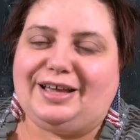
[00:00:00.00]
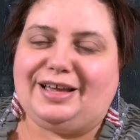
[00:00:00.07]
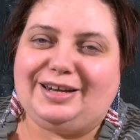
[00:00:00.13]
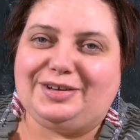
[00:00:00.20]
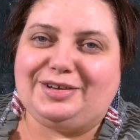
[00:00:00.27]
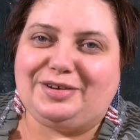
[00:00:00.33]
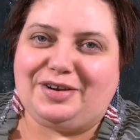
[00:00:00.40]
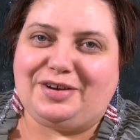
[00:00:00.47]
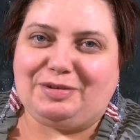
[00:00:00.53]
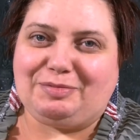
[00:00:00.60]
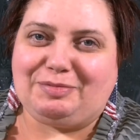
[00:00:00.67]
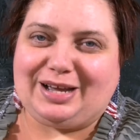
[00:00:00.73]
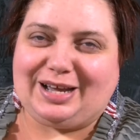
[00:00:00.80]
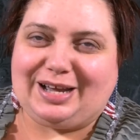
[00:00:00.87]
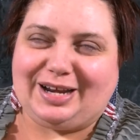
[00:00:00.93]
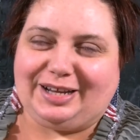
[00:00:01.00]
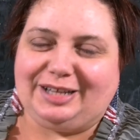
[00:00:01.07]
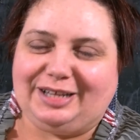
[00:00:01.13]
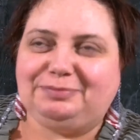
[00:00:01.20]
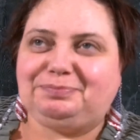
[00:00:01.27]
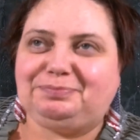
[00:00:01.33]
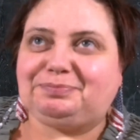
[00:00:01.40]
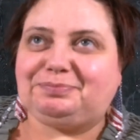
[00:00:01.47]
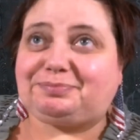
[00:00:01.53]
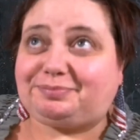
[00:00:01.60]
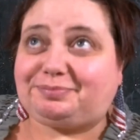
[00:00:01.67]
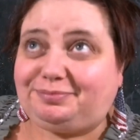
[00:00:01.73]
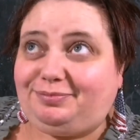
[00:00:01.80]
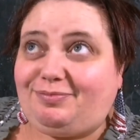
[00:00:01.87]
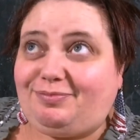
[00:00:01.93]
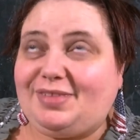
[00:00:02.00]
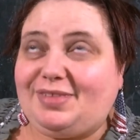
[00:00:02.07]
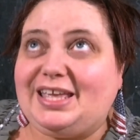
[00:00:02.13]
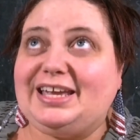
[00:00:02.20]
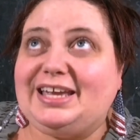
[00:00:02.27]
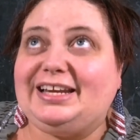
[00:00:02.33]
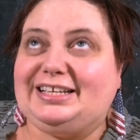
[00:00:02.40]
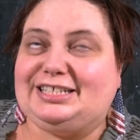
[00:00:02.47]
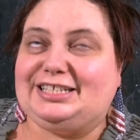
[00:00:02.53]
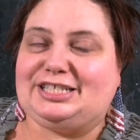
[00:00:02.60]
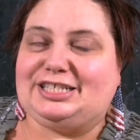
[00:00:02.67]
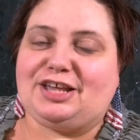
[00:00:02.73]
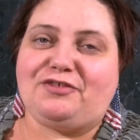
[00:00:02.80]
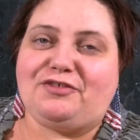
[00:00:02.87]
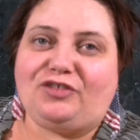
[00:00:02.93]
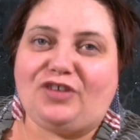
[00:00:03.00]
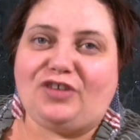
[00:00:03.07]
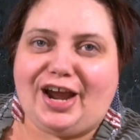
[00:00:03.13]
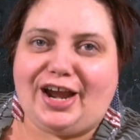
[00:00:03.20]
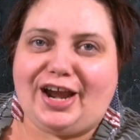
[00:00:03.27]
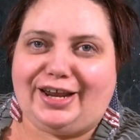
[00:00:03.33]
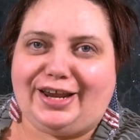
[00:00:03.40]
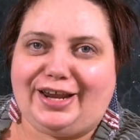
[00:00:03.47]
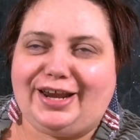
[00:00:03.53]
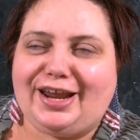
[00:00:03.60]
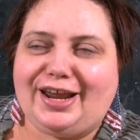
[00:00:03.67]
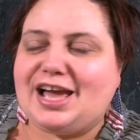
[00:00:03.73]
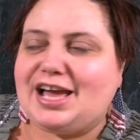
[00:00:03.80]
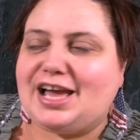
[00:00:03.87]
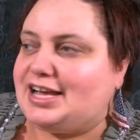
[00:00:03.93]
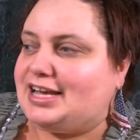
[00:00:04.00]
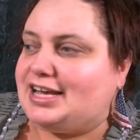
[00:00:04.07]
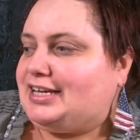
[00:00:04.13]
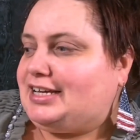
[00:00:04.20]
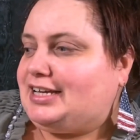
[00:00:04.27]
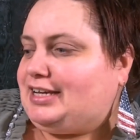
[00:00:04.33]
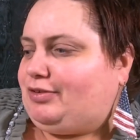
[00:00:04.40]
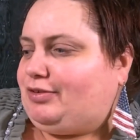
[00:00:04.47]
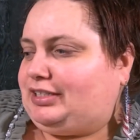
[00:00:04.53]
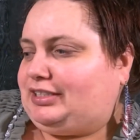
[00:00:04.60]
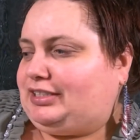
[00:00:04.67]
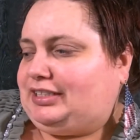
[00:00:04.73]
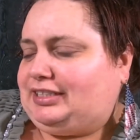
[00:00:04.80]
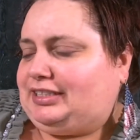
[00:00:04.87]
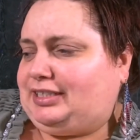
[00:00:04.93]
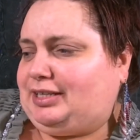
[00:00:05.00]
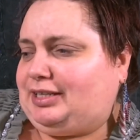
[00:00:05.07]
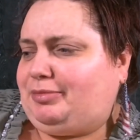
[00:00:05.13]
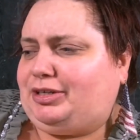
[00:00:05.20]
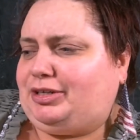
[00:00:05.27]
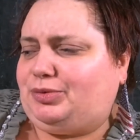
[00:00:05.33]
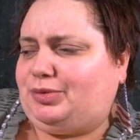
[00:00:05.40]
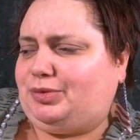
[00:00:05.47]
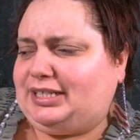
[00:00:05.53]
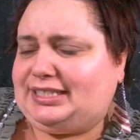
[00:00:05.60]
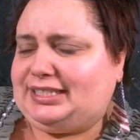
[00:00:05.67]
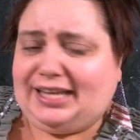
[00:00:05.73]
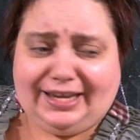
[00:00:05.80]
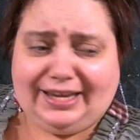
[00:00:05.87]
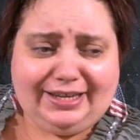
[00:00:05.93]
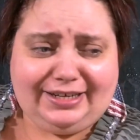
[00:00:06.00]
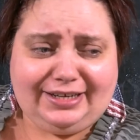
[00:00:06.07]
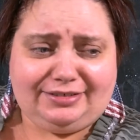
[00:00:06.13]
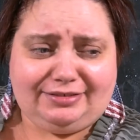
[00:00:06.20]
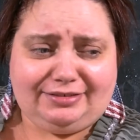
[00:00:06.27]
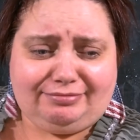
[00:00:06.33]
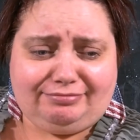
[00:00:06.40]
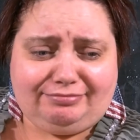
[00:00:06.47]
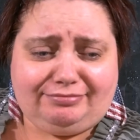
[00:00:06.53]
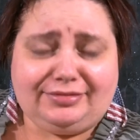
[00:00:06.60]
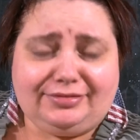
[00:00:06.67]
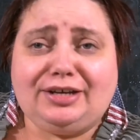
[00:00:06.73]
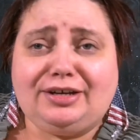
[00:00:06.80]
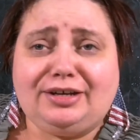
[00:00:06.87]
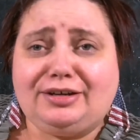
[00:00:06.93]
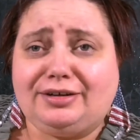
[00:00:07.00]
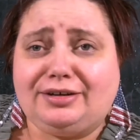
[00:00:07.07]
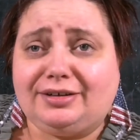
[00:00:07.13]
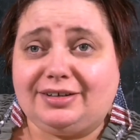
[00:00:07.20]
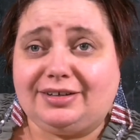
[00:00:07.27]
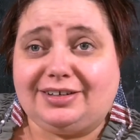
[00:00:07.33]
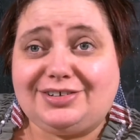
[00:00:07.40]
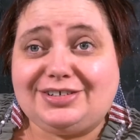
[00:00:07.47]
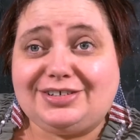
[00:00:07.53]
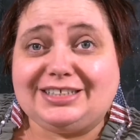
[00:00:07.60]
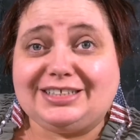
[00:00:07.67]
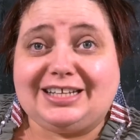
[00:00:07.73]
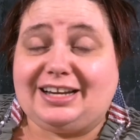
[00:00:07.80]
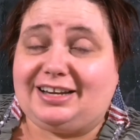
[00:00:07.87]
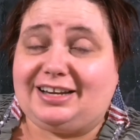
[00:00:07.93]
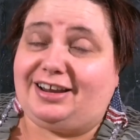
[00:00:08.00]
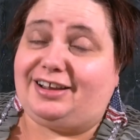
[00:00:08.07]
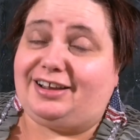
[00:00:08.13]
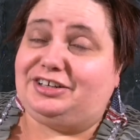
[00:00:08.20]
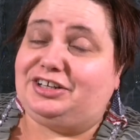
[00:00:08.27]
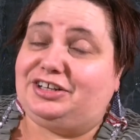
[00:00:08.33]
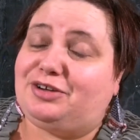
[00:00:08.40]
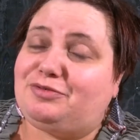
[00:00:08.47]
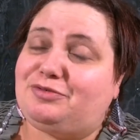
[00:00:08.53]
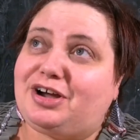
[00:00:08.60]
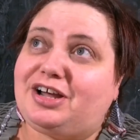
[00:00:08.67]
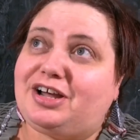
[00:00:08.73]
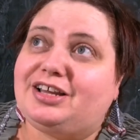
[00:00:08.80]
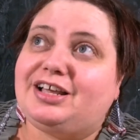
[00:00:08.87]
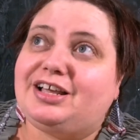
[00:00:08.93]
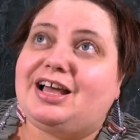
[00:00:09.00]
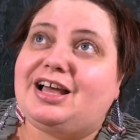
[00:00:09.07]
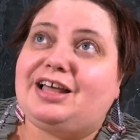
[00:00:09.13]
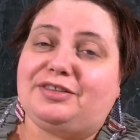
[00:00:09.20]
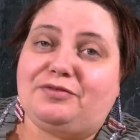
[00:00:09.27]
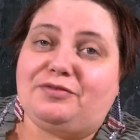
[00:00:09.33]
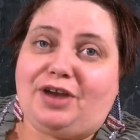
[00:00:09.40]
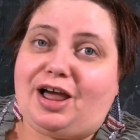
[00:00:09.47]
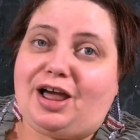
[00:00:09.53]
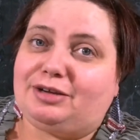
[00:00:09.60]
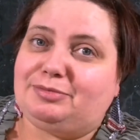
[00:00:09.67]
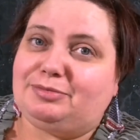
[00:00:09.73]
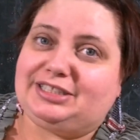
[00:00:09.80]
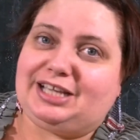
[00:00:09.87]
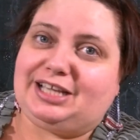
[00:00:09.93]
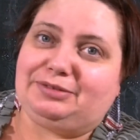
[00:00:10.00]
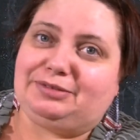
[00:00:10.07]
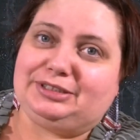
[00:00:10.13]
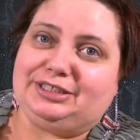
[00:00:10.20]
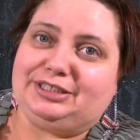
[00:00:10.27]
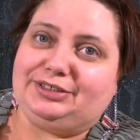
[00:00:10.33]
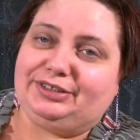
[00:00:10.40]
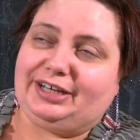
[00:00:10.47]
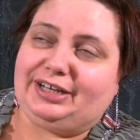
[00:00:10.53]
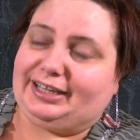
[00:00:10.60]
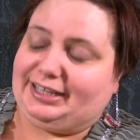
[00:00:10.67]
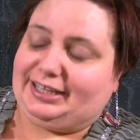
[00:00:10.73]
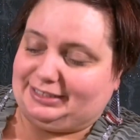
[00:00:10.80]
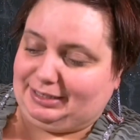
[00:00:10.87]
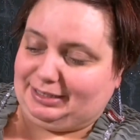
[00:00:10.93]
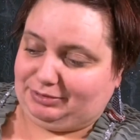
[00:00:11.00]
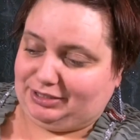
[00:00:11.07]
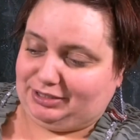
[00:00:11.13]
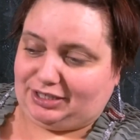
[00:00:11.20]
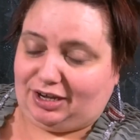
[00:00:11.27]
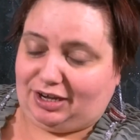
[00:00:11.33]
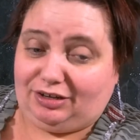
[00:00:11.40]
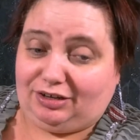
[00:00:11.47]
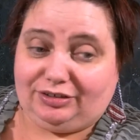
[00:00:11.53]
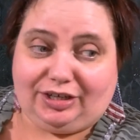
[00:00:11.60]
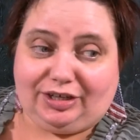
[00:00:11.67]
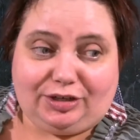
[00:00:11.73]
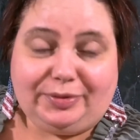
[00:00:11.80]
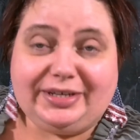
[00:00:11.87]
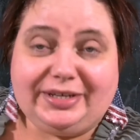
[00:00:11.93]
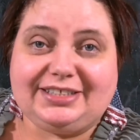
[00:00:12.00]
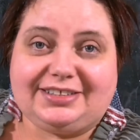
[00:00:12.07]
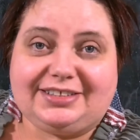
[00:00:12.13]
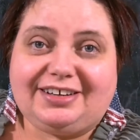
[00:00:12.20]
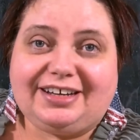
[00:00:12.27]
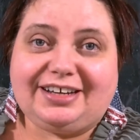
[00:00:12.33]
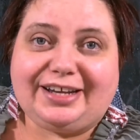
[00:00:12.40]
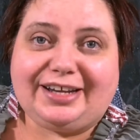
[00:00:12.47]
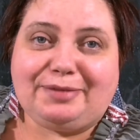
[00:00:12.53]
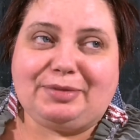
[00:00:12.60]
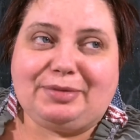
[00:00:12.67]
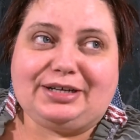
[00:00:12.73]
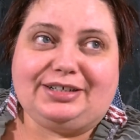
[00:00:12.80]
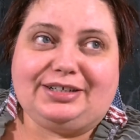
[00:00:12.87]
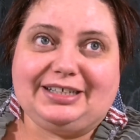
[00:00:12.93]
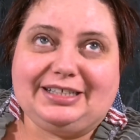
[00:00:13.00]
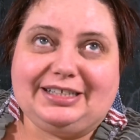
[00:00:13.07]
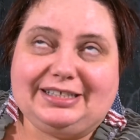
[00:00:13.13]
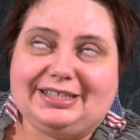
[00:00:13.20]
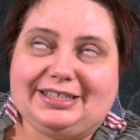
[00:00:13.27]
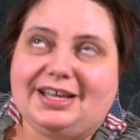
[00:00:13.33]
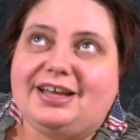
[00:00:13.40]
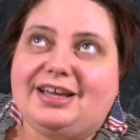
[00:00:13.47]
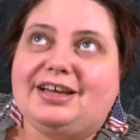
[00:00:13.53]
Hello everybody. It is Friday. What is it? December twenty-second. Oh Lord, and uh, you know what? The vlogmas I was doing, I guess I'm just calling it quits on it because